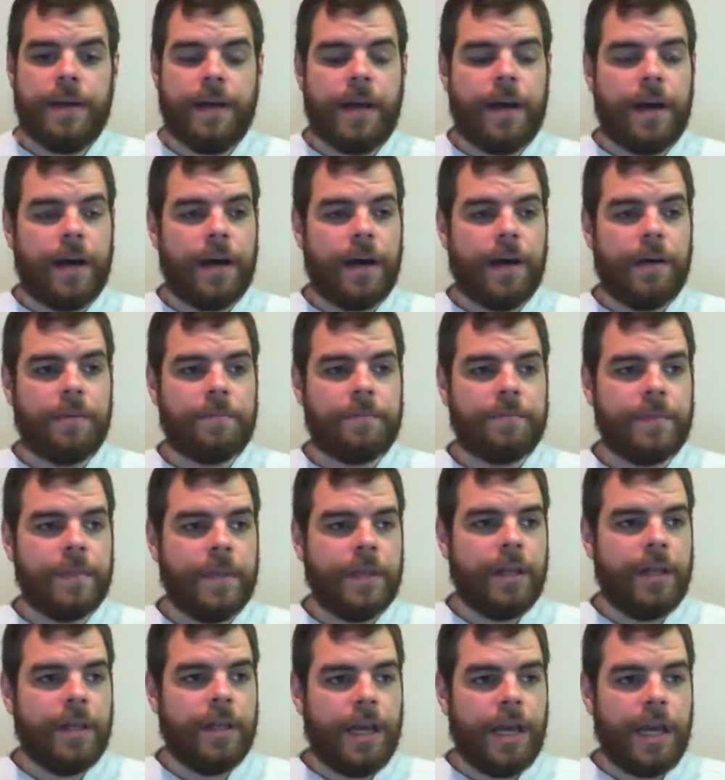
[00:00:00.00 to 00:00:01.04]

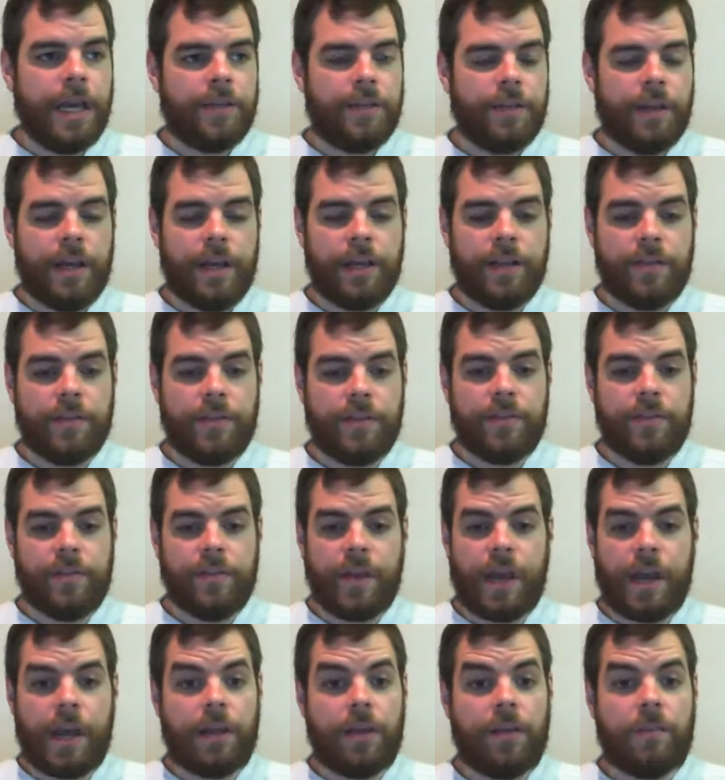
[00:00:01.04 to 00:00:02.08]
And
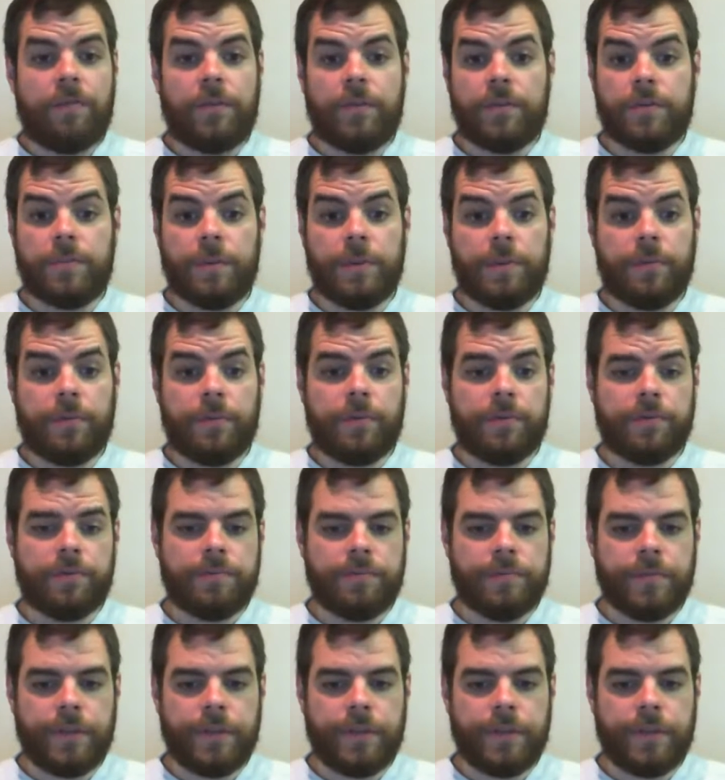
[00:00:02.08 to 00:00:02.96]
I love those people.